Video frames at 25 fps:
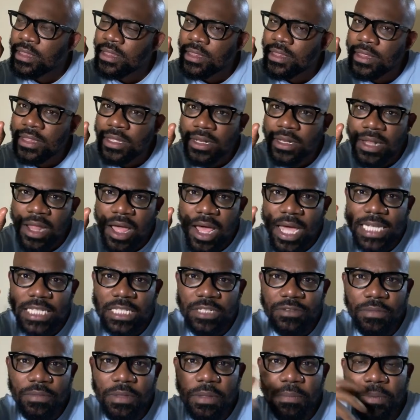lights
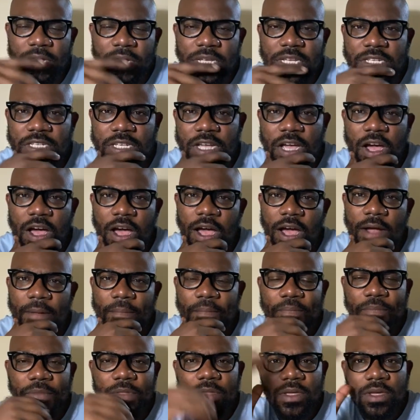from the police car,
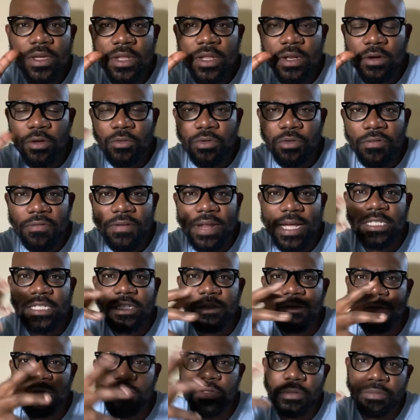
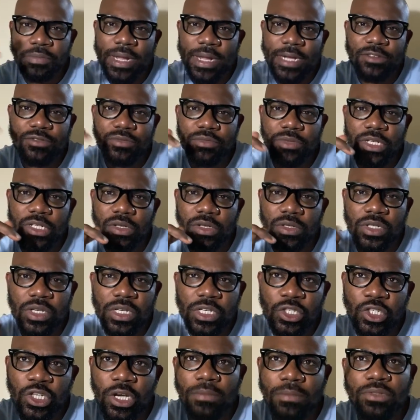reflecting through the bedroom window. So
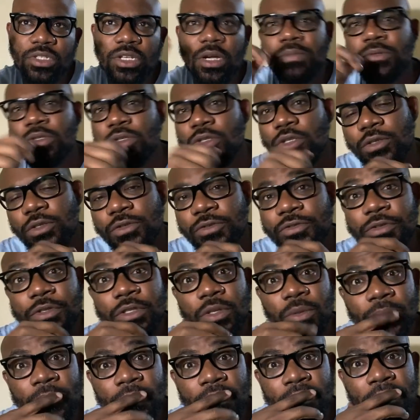he jumped up to look through
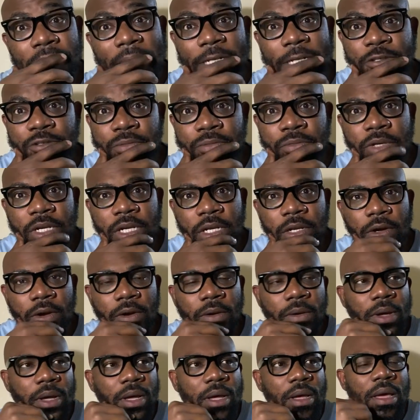the bedroom
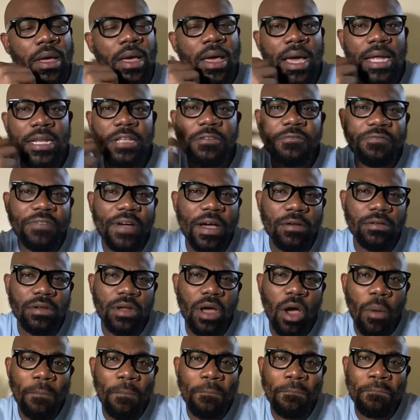window and he found
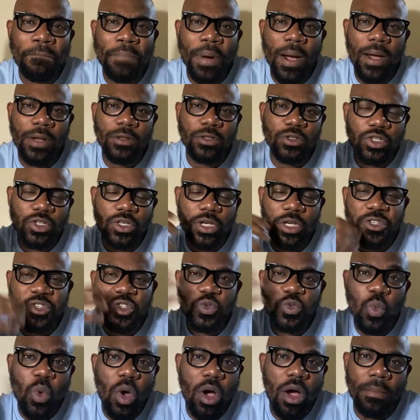a
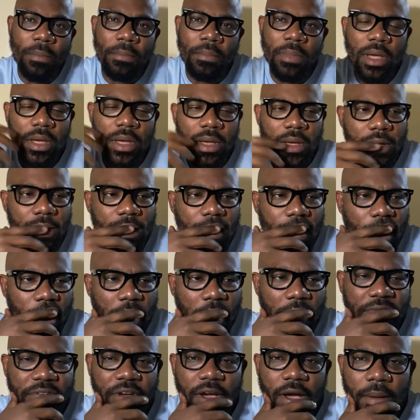swarm
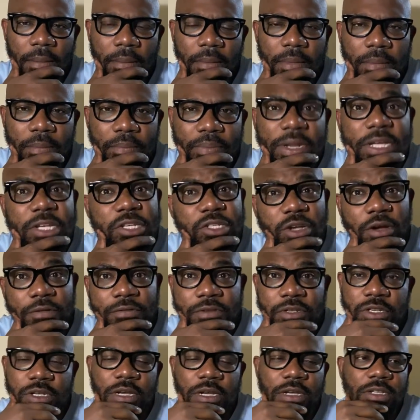of police
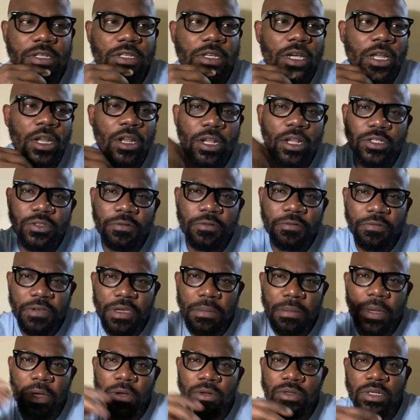officers, a lot of
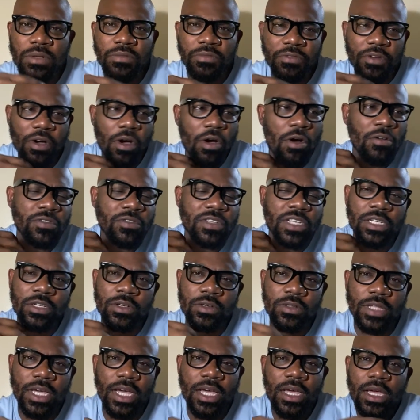females involved and
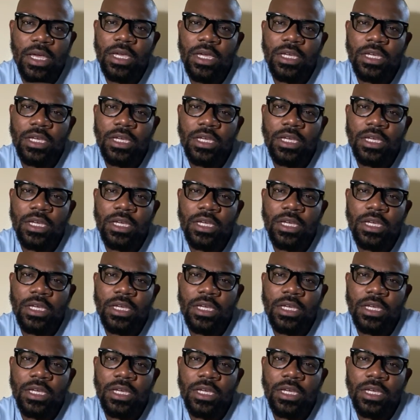all that,